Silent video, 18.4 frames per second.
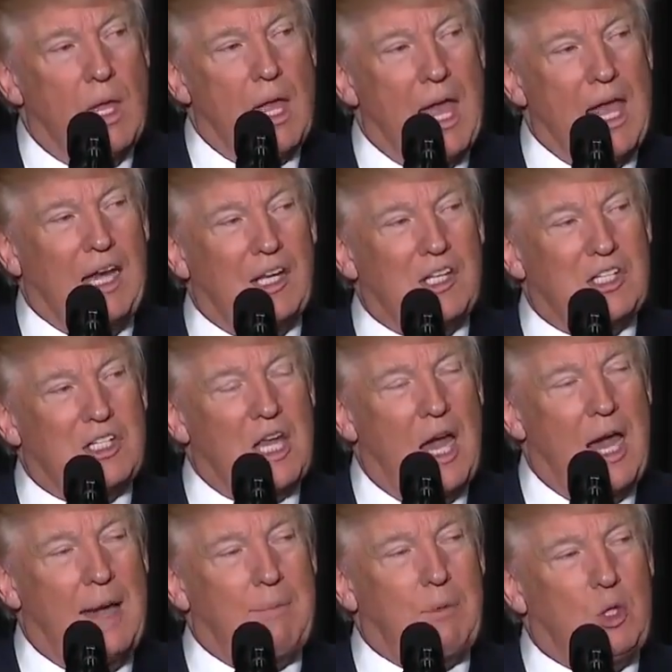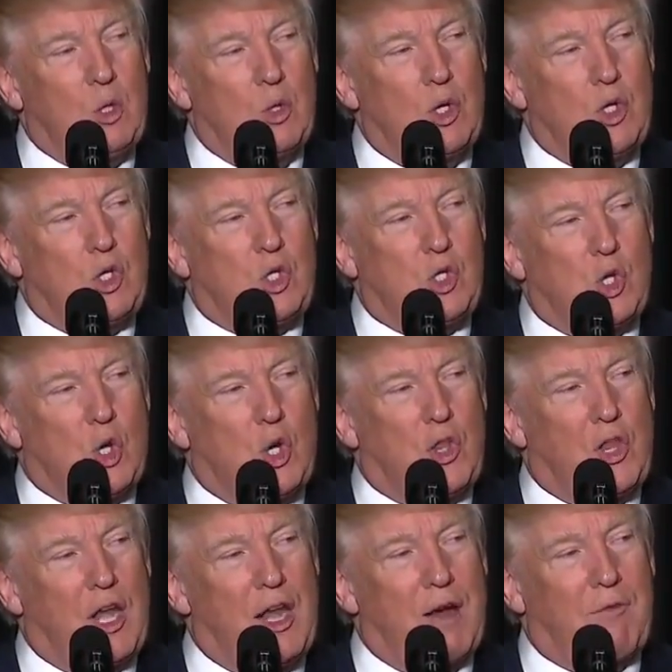And it's time to ensure
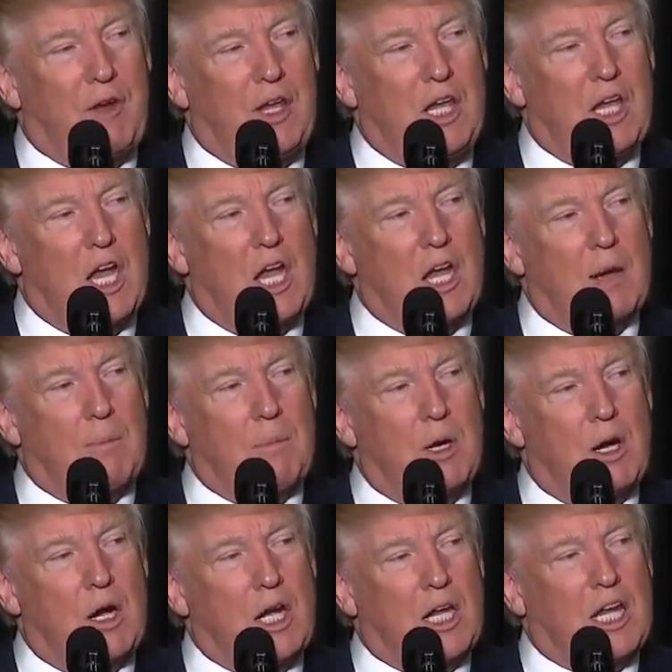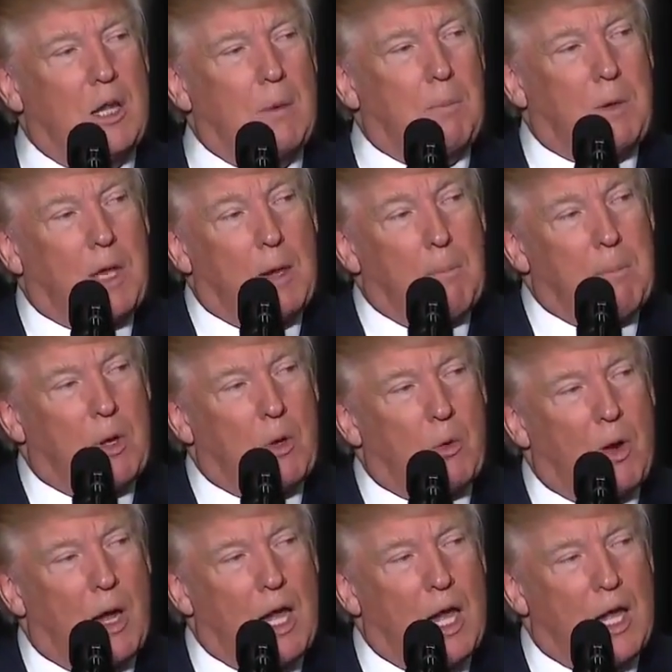that every young American can be
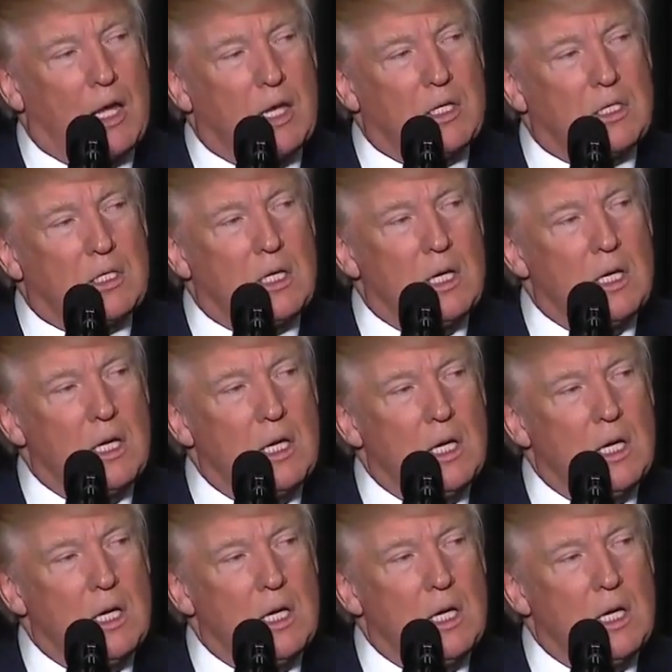raised